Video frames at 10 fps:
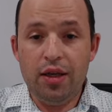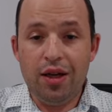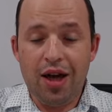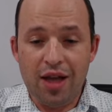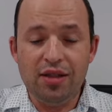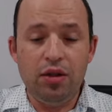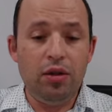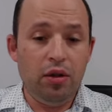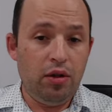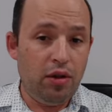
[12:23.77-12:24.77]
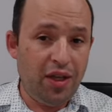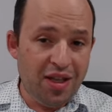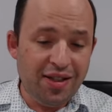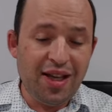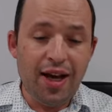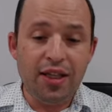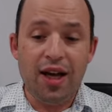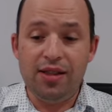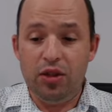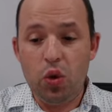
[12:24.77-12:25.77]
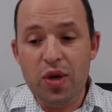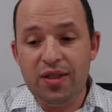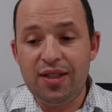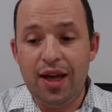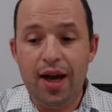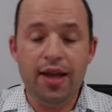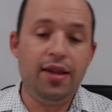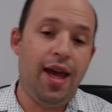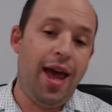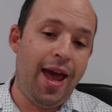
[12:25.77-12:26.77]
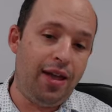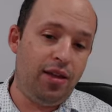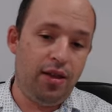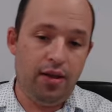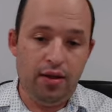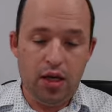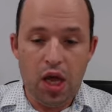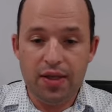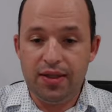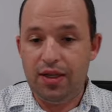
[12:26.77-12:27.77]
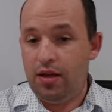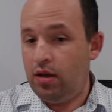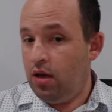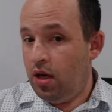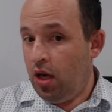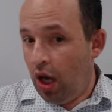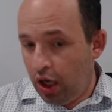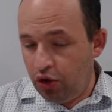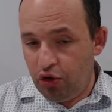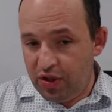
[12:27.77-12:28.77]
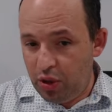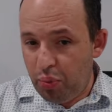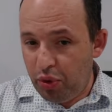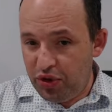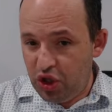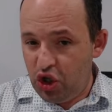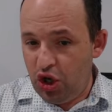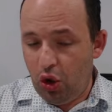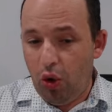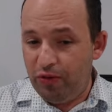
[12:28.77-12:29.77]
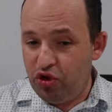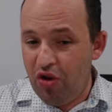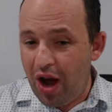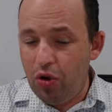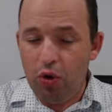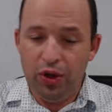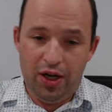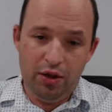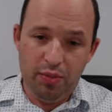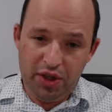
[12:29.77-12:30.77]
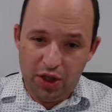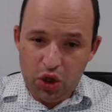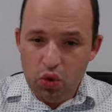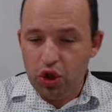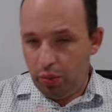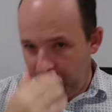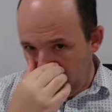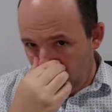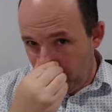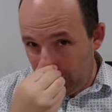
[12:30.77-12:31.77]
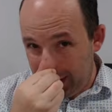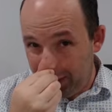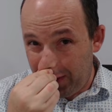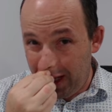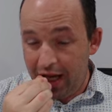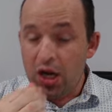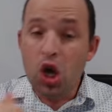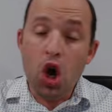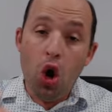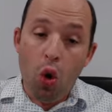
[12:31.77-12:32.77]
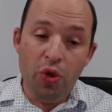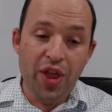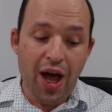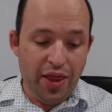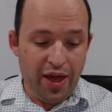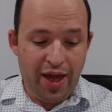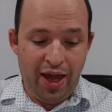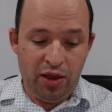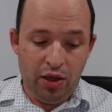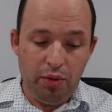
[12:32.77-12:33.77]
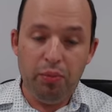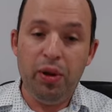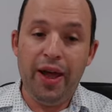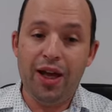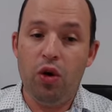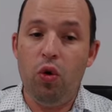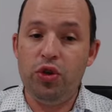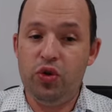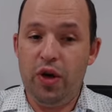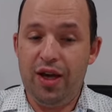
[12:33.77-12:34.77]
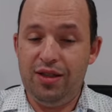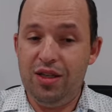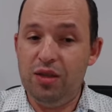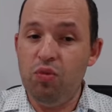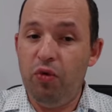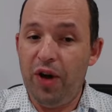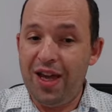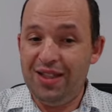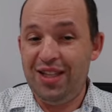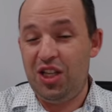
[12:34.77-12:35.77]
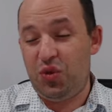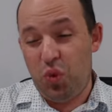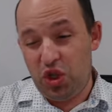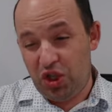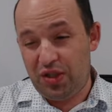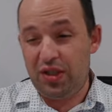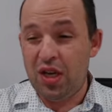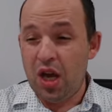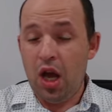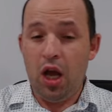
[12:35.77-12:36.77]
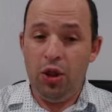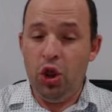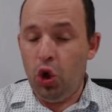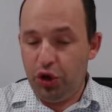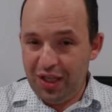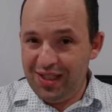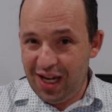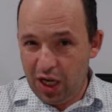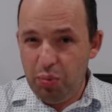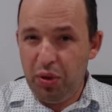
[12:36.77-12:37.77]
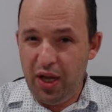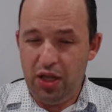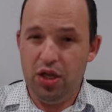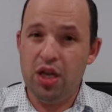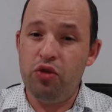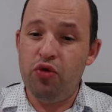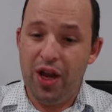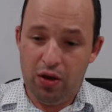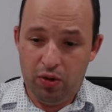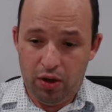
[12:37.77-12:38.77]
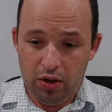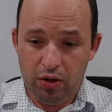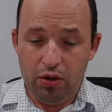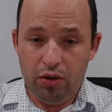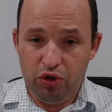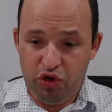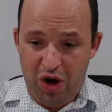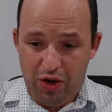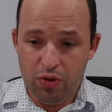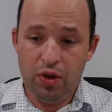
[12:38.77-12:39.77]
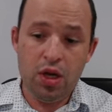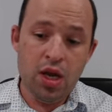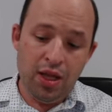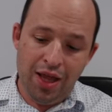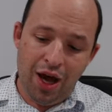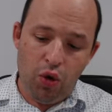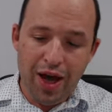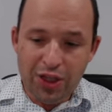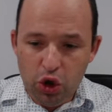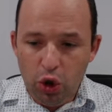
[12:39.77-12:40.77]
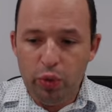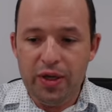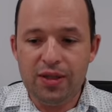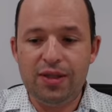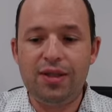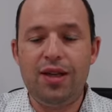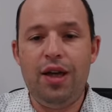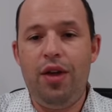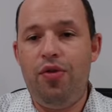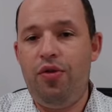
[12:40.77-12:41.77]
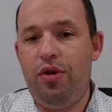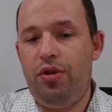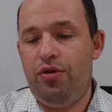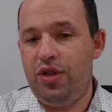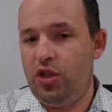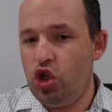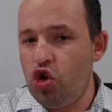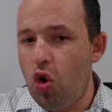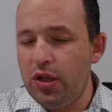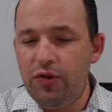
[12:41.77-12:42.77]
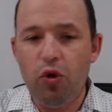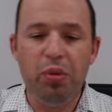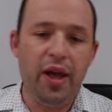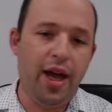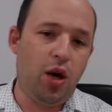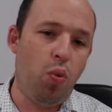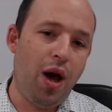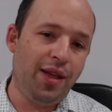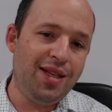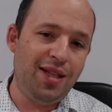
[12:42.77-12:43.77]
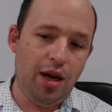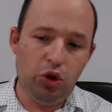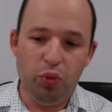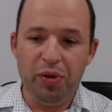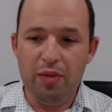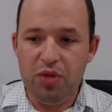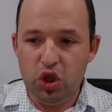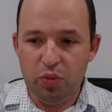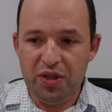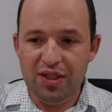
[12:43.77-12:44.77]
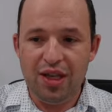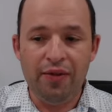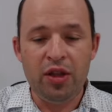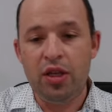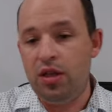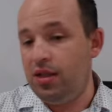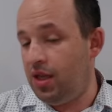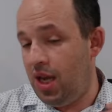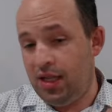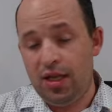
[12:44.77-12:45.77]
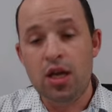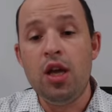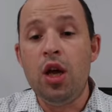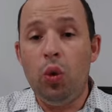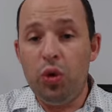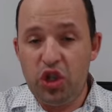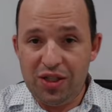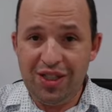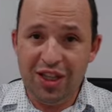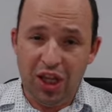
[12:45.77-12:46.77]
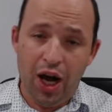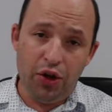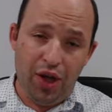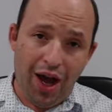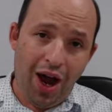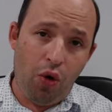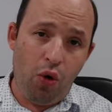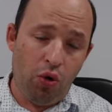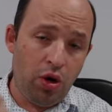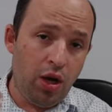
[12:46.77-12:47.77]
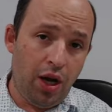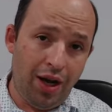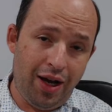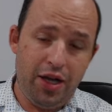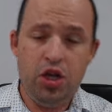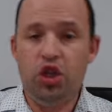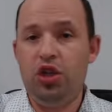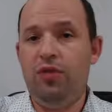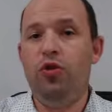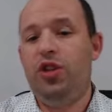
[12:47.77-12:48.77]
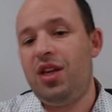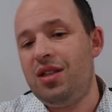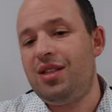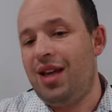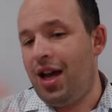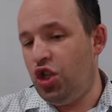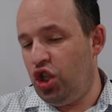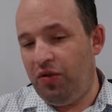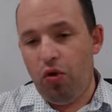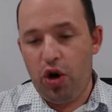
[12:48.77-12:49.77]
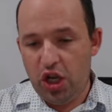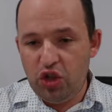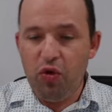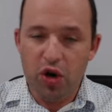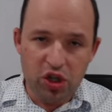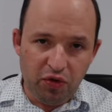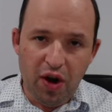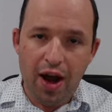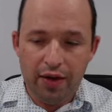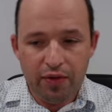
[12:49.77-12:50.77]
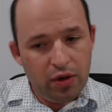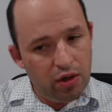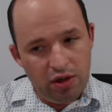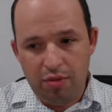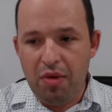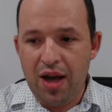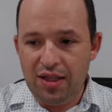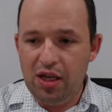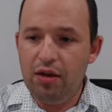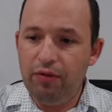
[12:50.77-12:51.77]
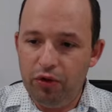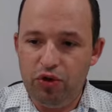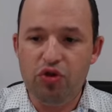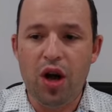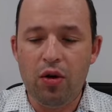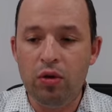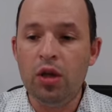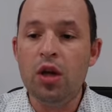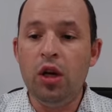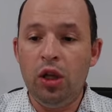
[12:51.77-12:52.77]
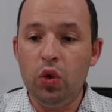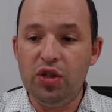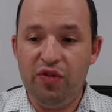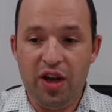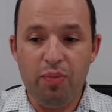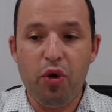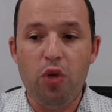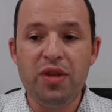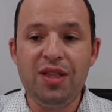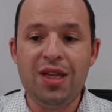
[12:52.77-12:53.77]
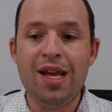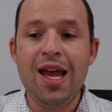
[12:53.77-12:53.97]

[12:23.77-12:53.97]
Castle kingside, castle queenside, and it's a interesting position of dragon, a little bit unusual, bishop on d3. On the other hand, black also has this move a6, which is not exactly played in regular dragon. Now, as always, there is a choice for black. One idea to play bishop d7. In this case, we just start our initiative on the kingside, g4, h4, h5. Thematic for the dragon looks very promising.